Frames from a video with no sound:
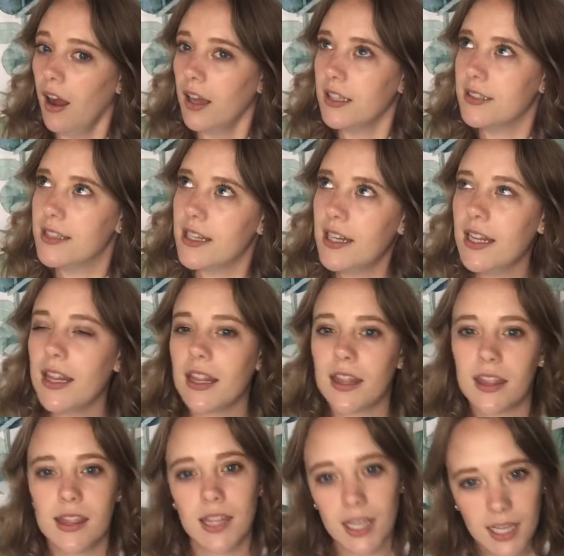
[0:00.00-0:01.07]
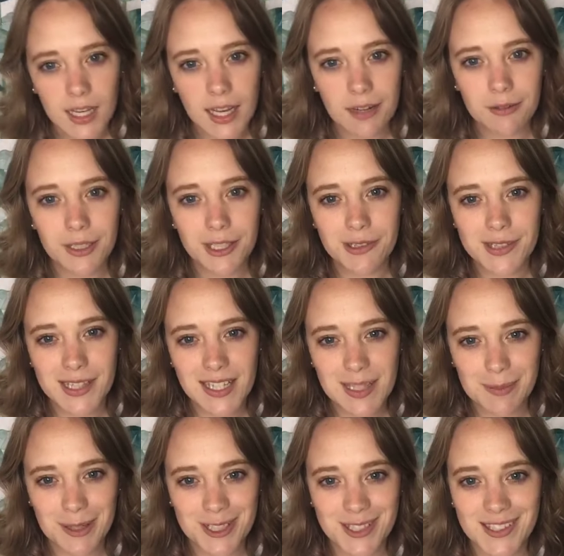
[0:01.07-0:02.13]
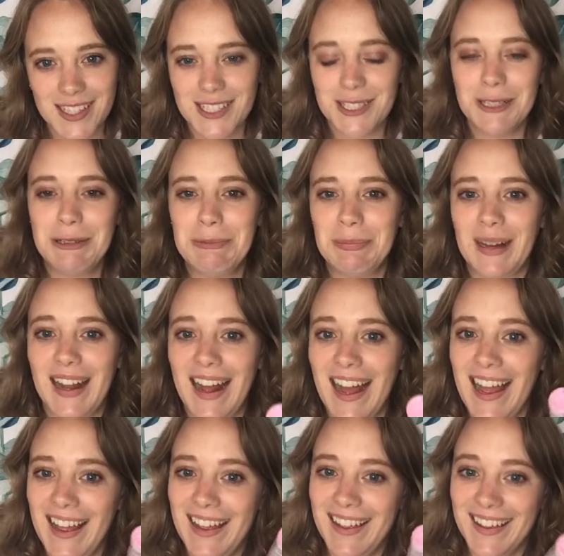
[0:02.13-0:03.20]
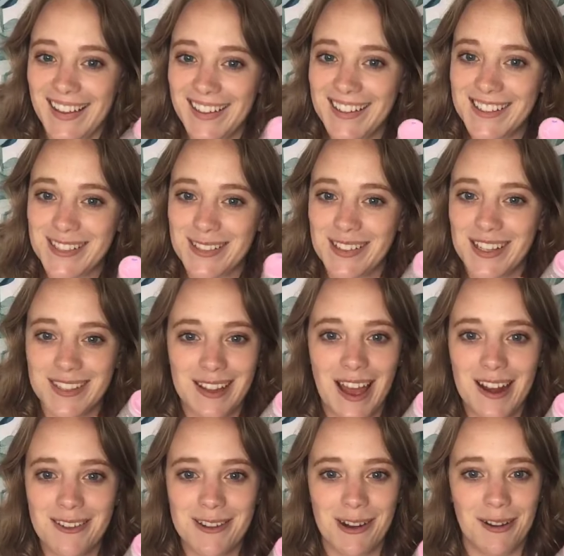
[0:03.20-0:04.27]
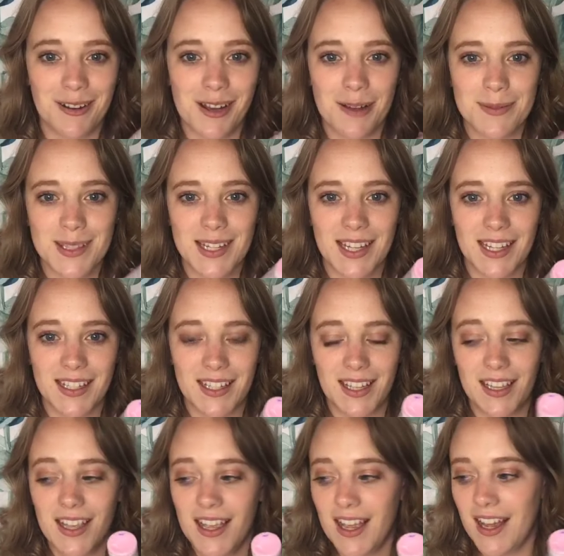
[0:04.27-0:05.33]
didn't think I would use it as much as I do, but I don't know, it comes in handy.